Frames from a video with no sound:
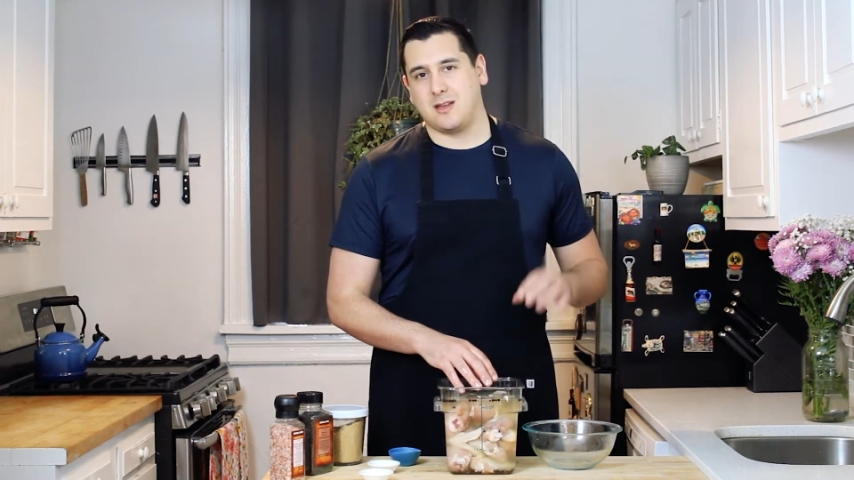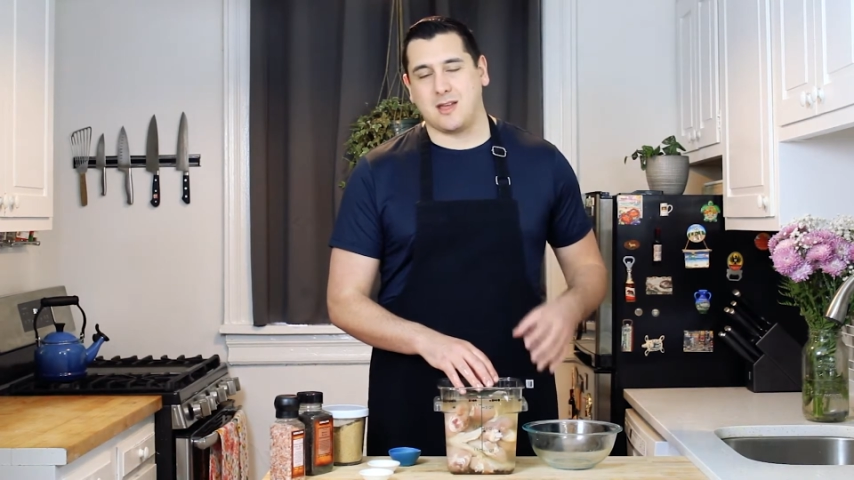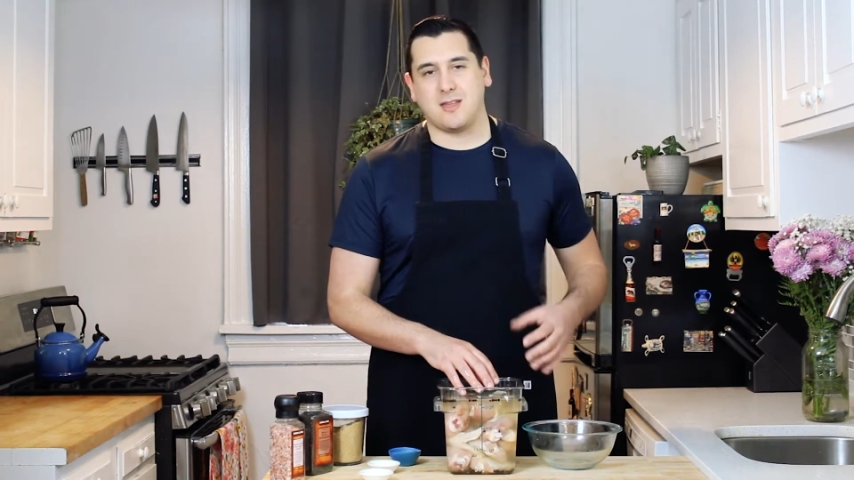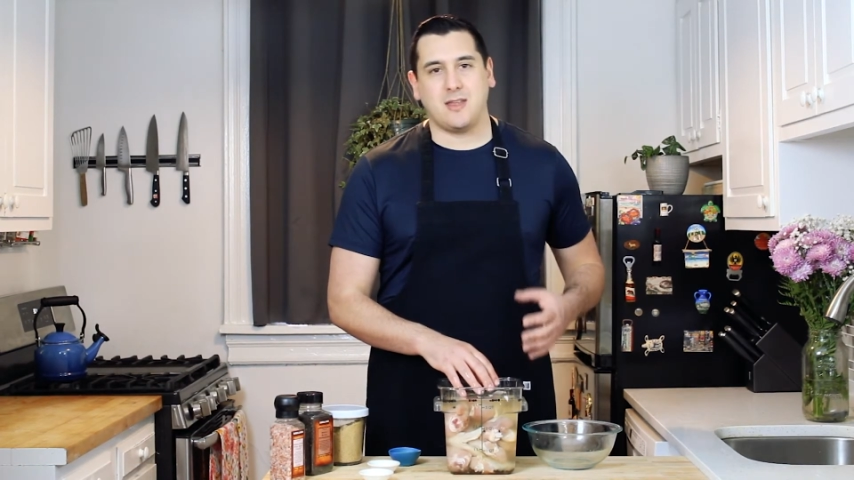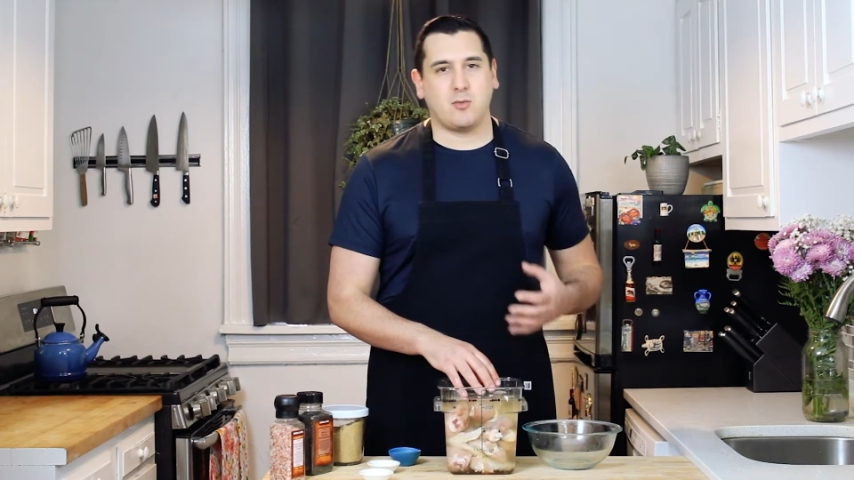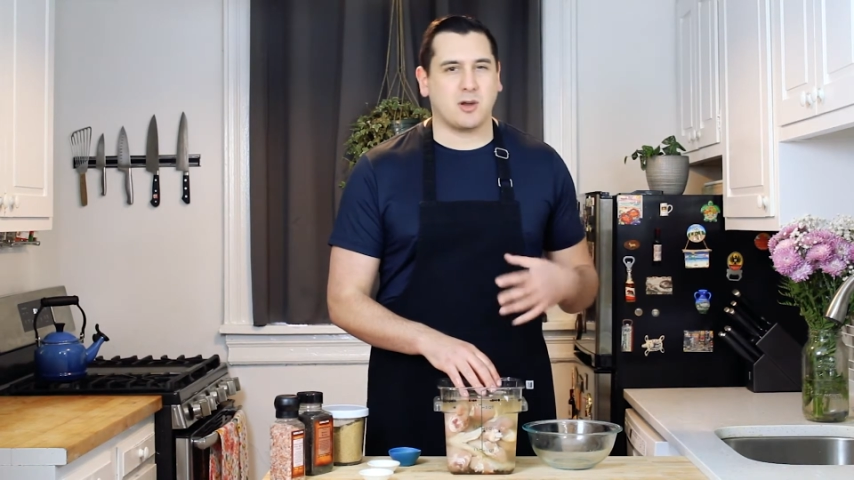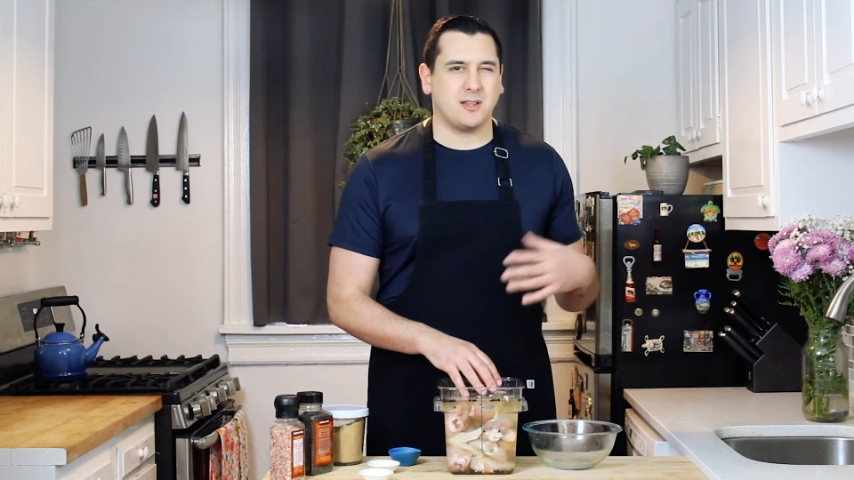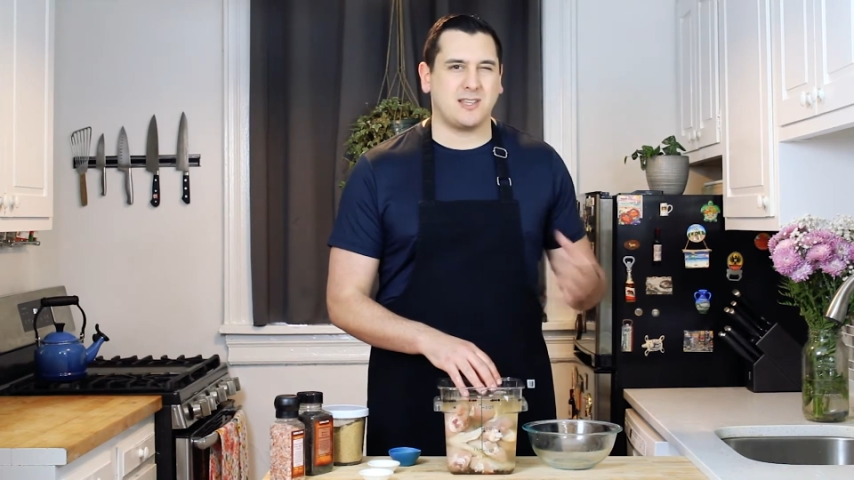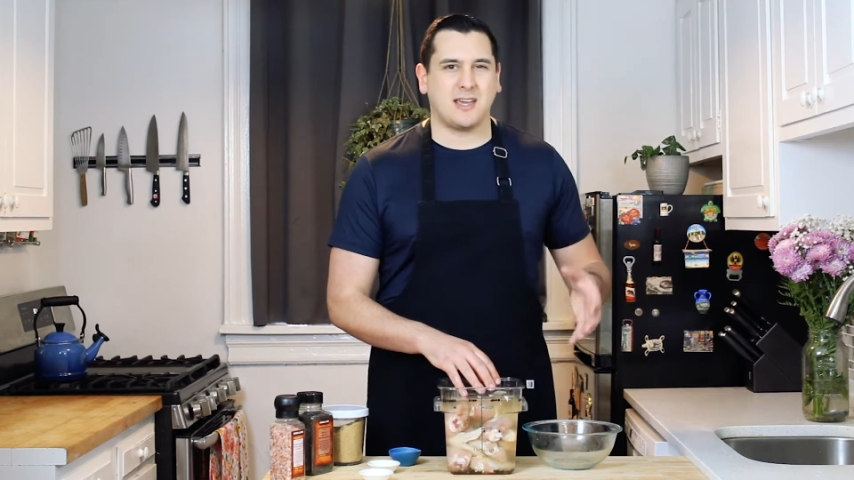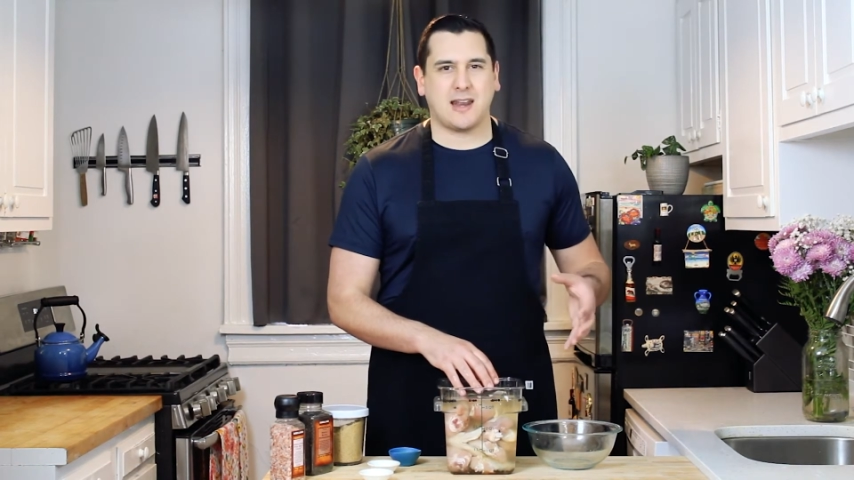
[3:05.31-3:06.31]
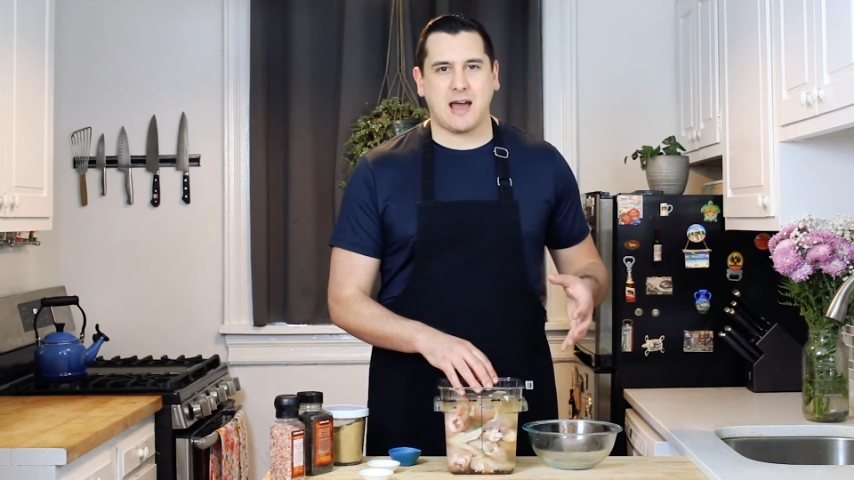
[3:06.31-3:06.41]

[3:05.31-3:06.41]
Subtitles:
And then we're gonna take it